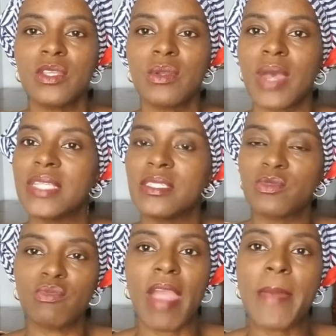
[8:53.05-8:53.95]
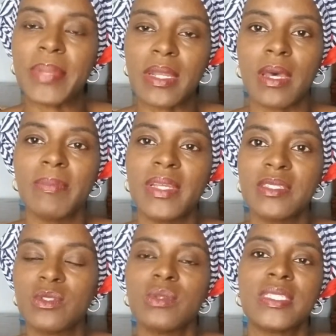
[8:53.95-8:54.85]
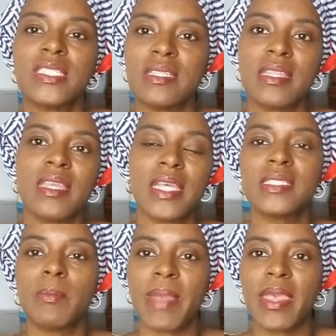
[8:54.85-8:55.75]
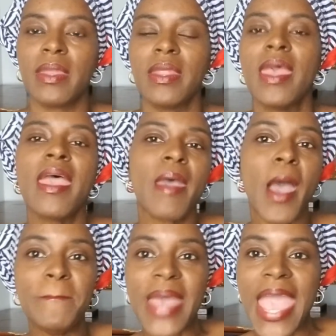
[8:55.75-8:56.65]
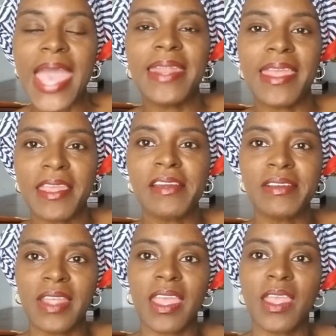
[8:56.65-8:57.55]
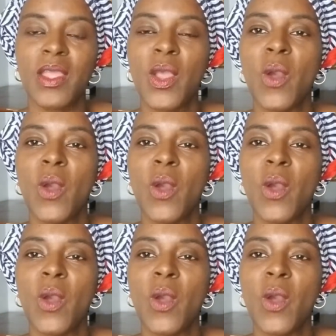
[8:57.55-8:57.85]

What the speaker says: You know, I just wrap it up. There's no such thing as a bad hair day